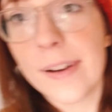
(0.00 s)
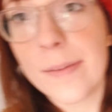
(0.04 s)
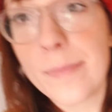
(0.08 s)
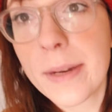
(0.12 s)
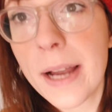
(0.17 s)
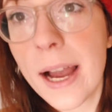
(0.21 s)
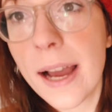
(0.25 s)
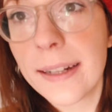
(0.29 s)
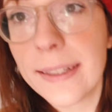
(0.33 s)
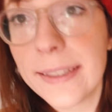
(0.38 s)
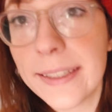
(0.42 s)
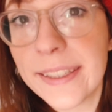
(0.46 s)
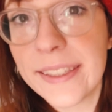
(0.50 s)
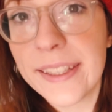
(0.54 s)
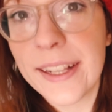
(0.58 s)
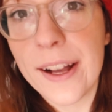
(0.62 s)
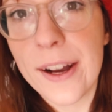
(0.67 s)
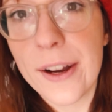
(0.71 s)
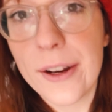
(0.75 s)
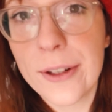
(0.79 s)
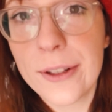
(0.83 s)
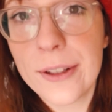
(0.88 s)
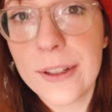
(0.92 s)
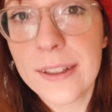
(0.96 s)
if I'm kind of
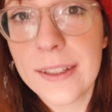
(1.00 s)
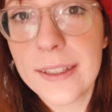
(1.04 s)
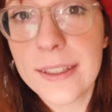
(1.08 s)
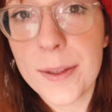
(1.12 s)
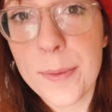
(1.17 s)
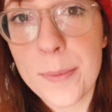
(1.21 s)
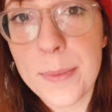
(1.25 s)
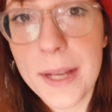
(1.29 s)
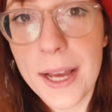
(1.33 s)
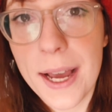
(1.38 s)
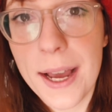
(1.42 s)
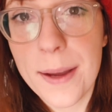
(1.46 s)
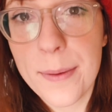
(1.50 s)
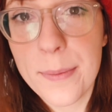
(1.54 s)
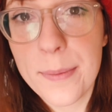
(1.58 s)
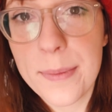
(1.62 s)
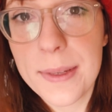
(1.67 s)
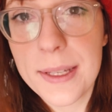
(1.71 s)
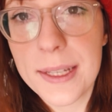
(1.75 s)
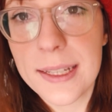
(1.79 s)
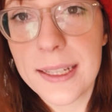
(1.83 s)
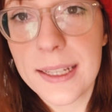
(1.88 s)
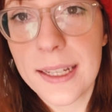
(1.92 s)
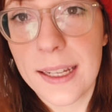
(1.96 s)
slow
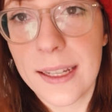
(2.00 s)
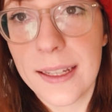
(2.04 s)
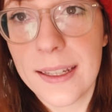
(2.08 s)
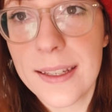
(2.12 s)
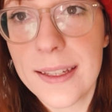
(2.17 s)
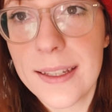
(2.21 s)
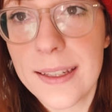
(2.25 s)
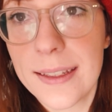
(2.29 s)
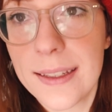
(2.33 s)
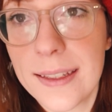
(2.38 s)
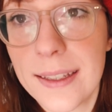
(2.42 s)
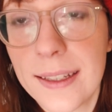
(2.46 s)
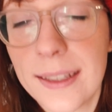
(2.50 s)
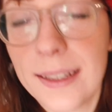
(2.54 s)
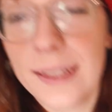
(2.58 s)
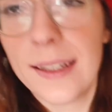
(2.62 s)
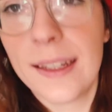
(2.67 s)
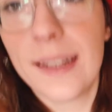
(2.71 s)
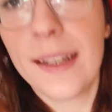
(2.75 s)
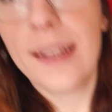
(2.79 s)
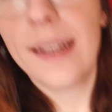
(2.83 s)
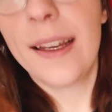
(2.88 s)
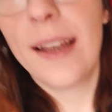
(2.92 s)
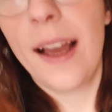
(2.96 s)
sometimes, it's cause
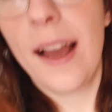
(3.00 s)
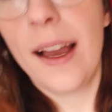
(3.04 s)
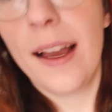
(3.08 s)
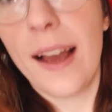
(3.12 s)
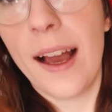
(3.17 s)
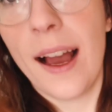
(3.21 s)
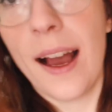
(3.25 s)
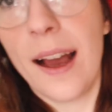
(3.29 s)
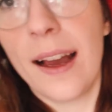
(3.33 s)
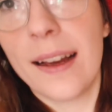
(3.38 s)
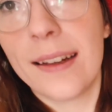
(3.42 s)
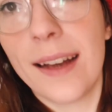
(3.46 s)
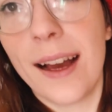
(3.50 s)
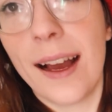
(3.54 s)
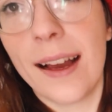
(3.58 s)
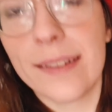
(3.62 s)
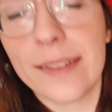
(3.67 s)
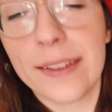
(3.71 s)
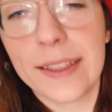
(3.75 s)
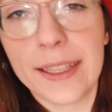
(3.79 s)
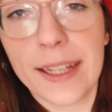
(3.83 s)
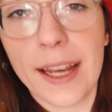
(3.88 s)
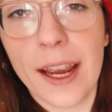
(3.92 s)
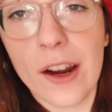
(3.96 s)
I
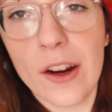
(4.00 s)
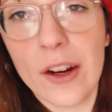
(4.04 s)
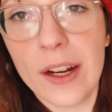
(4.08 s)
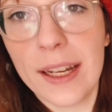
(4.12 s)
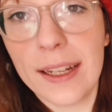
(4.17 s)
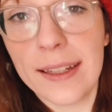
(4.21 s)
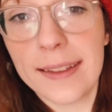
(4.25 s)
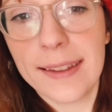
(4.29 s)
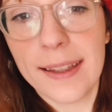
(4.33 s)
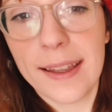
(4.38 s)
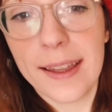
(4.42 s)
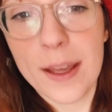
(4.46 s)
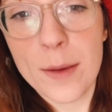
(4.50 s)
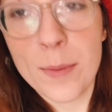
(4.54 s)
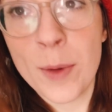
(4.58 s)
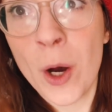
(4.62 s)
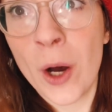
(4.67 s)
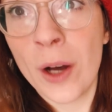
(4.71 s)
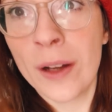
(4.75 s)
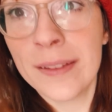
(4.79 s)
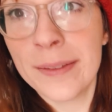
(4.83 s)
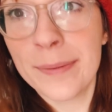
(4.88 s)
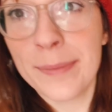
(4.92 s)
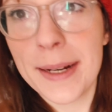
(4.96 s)
have to carry them
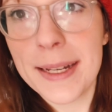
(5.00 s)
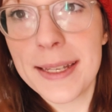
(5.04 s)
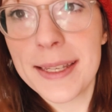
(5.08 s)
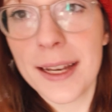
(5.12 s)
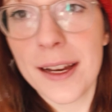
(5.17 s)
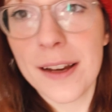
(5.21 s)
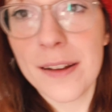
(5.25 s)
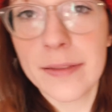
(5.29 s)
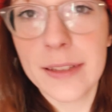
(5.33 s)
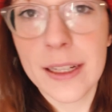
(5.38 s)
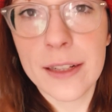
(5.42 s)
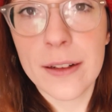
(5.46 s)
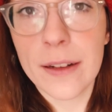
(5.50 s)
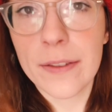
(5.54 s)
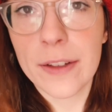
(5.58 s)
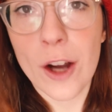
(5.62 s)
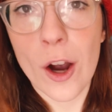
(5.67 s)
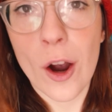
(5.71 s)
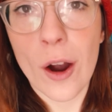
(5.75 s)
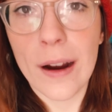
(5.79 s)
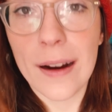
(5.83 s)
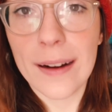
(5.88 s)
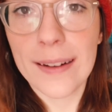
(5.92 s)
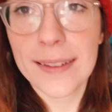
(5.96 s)
all myself. I don't have a
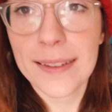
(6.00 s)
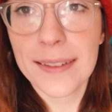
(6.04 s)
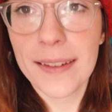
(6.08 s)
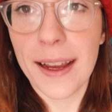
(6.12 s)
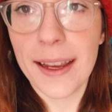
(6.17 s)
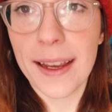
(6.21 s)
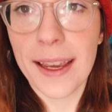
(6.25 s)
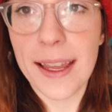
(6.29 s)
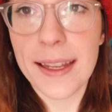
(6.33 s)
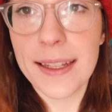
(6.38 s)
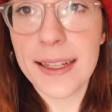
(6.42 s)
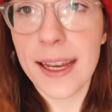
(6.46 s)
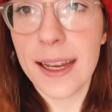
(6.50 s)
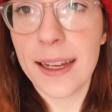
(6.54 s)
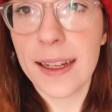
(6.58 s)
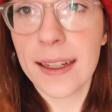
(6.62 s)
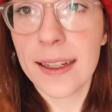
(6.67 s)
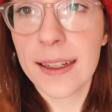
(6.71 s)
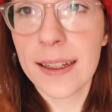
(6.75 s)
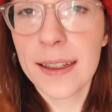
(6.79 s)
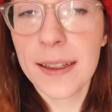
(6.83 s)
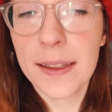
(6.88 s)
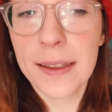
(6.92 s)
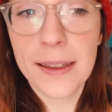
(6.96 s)
car. I can't
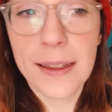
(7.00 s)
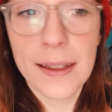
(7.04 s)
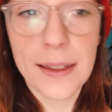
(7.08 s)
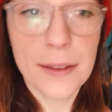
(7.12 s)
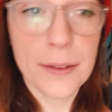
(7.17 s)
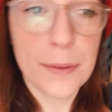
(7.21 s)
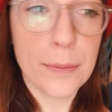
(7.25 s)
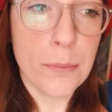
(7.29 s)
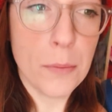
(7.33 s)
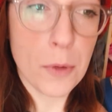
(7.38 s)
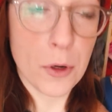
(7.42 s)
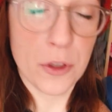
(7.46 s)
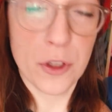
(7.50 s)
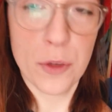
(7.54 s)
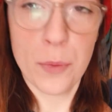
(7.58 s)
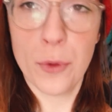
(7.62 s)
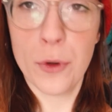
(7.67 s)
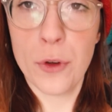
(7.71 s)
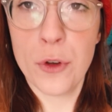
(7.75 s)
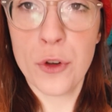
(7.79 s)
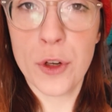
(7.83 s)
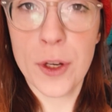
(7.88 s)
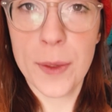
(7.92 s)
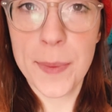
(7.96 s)
take
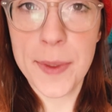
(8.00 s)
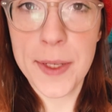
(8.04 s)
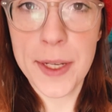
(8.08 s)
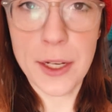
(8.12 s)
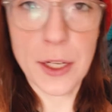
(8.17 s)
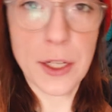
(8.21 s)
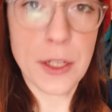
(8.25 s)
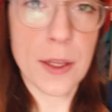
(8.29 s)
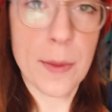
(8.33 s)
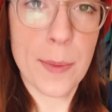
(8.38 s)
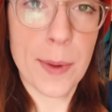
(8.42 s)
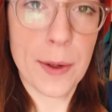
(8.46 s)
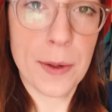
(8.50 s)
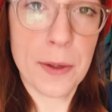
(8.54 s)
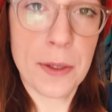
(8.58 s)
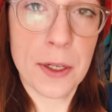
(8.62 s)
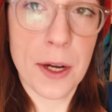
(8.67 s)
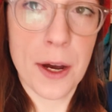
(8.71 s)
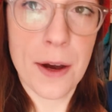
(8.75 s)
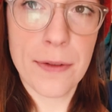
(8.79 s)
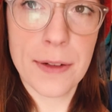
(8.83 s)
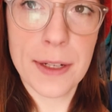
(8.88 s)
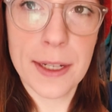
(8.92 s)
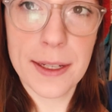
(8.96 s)
multiple trips into the post
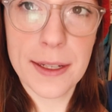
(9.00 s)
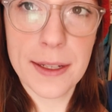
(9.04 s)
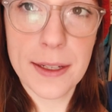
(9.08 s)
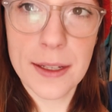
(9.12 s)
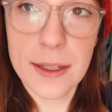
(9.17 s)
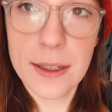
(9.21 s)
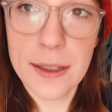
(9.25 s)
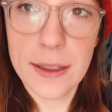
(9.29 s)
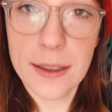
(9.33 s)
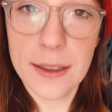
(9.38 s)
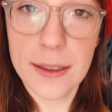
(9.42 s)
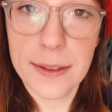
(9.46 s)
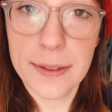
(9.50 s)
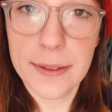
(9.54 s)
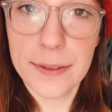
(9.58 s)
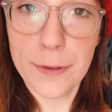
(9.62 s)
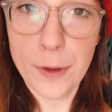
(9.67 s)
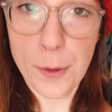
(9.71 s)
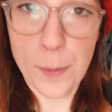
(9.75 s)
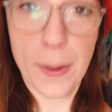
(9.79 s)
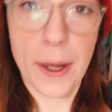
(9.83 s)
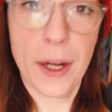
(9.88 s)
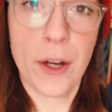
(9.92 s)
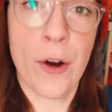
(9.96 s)
office
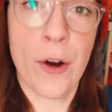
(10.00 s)
from my